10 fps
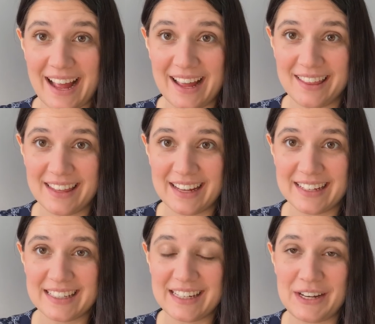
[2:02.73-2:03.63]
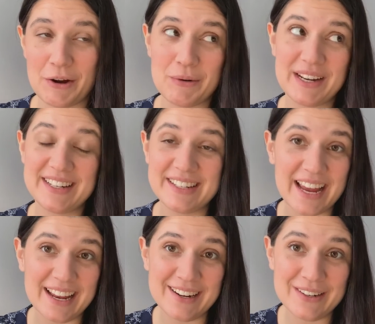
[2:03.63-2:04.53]
at this, in
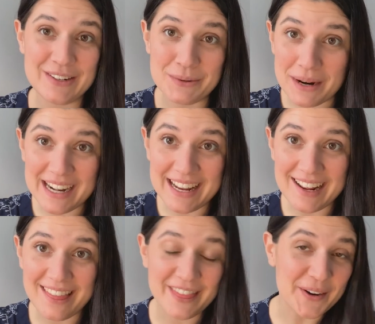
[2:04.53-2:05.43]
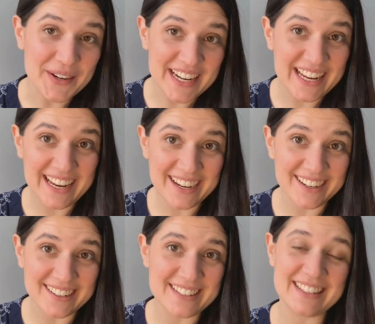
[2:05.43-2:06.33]
10, 20, 30
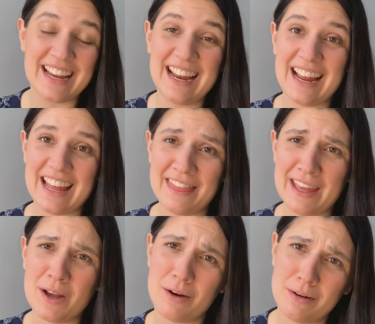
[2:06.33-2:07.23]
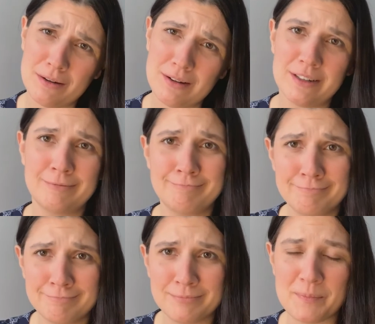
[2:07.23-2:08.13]
years and think, oh,
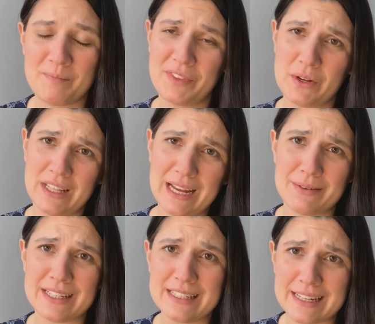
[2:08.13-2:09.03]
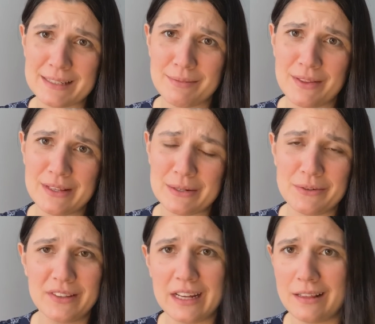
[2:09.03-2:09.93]
when they were 6 months
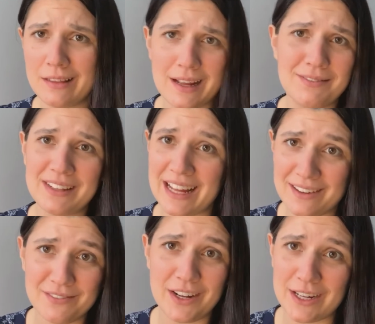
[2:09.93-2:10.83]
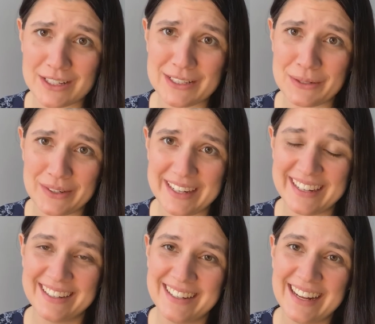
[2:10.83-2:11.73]
old, they loved that fox
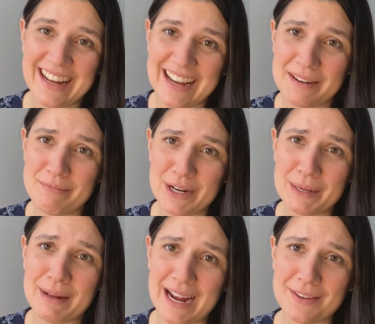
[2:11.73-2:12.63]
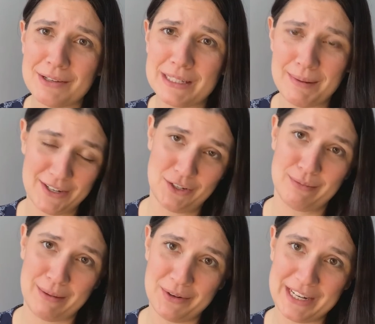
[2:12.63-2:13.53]
toy, and bring back those special
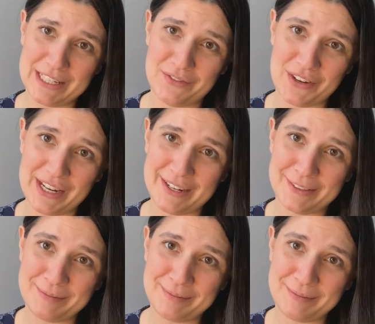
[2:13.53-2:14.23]
memories for you.